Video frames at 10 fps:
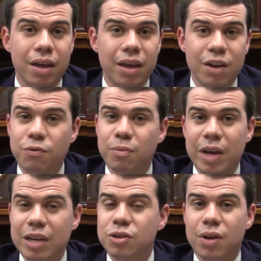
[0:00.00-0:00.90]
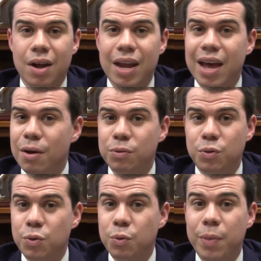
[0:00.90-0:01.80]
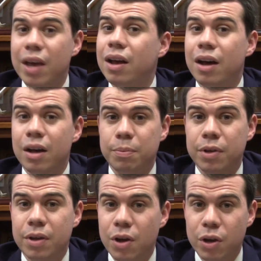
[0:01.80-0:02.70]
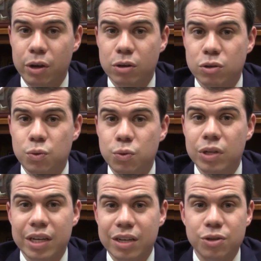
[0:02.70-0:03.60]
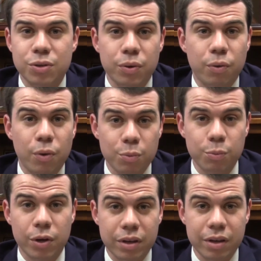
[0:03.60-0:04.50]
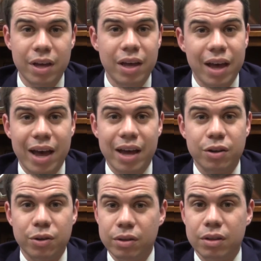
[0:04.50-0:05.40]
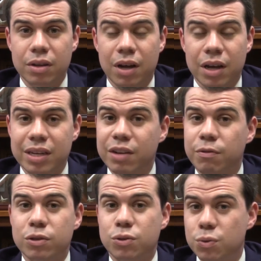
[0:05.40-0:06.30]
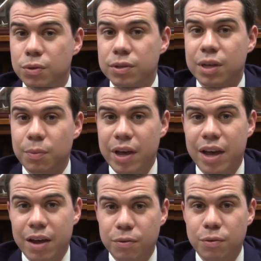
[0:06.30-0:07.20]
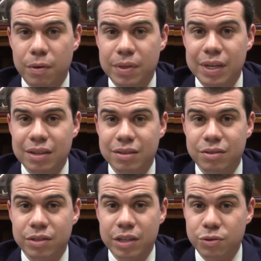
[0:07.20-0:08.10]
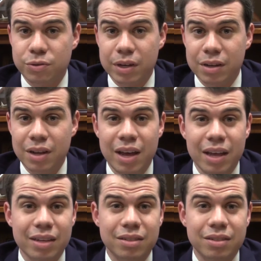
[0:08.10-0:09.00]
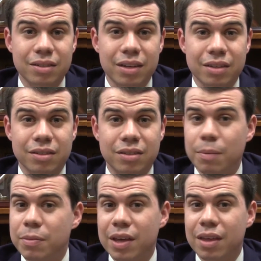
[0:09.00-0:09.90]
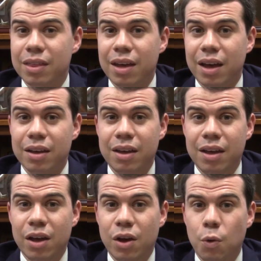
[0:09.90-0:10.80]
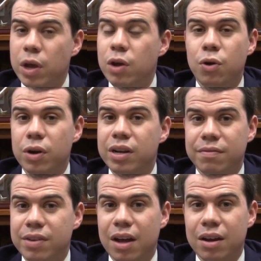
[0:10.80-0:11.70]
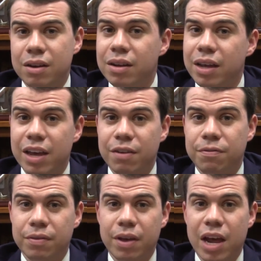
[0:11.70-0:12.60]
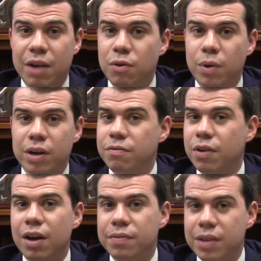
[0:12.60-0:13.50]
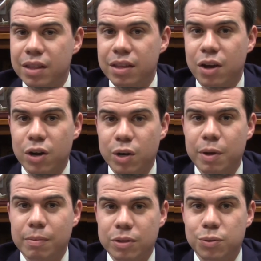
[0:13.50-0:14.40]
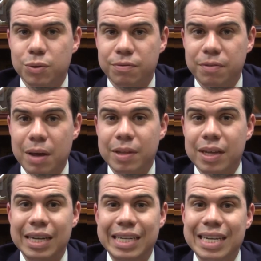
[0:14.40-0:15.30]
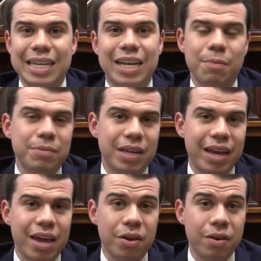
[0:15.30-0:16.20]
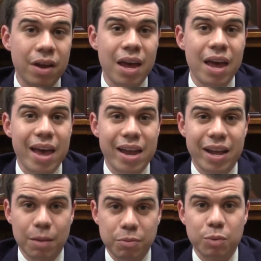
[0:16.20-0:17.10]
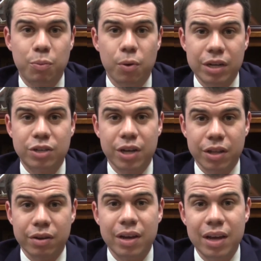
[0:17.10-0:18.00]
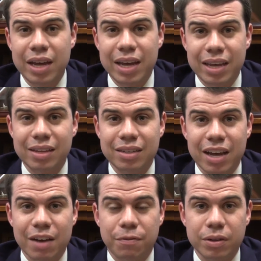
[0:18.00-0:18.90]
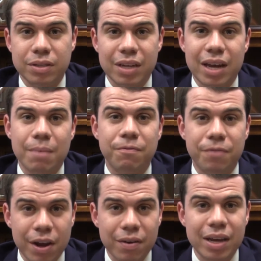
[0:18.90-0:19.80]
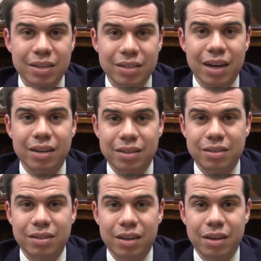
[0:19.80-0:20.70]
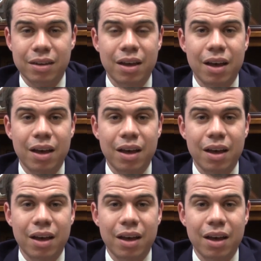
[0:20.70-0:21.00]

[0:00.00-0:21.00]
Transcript: information on how to pick up your school-issued Chromebook at the different schools that we have throughout the district. This is something that we couldn't have done if everyone involved in the Gardner Public Schools family didn't come together and help support each other in these efforts, and I'm very excited to see